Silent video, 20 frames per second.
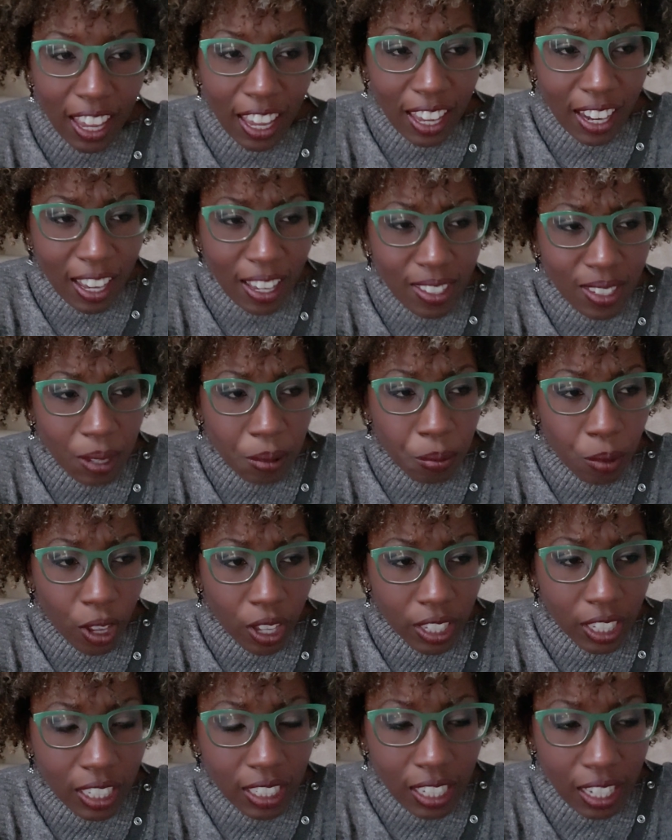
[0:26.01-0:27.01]
And as I'm
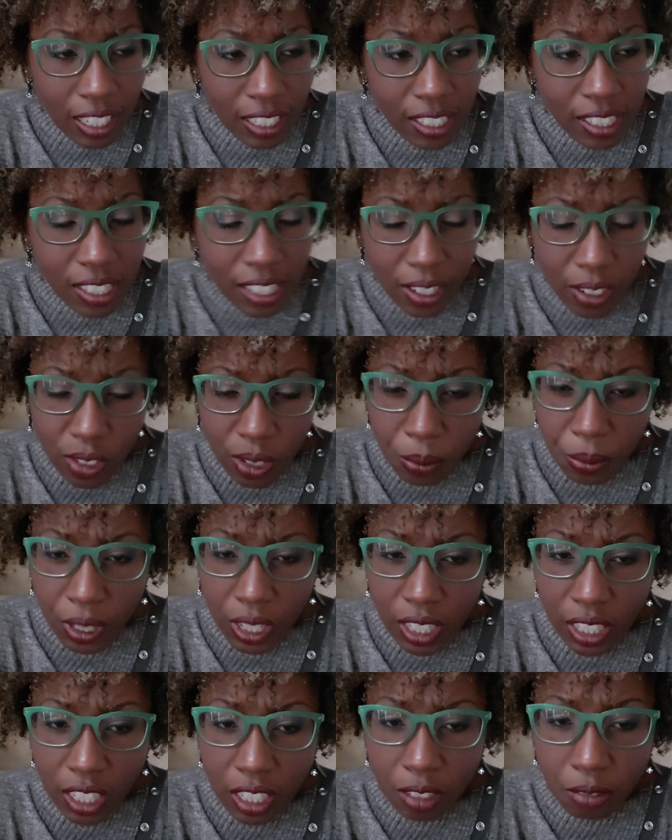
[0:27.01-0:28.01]
walking down the stairs, I'm
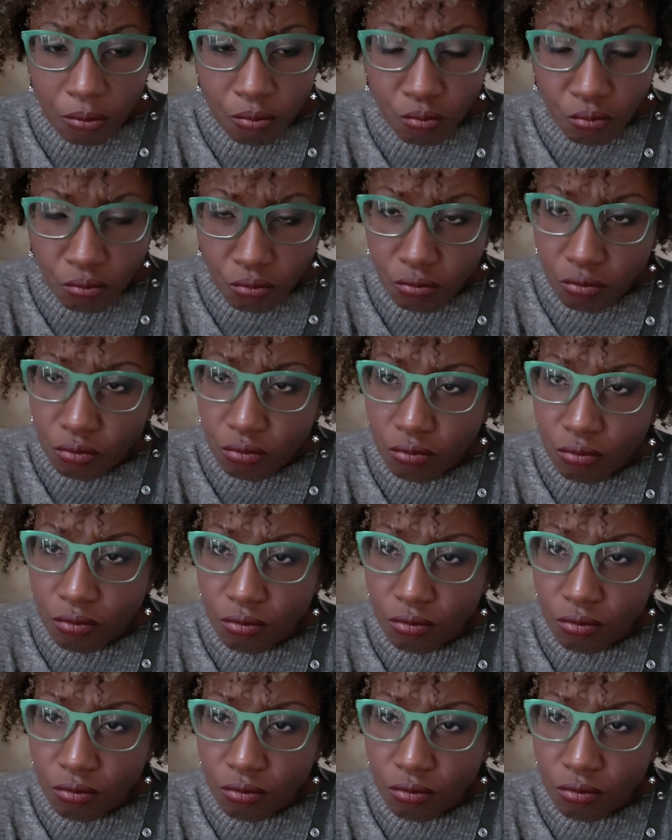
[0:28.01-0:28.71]
thinking, hmm,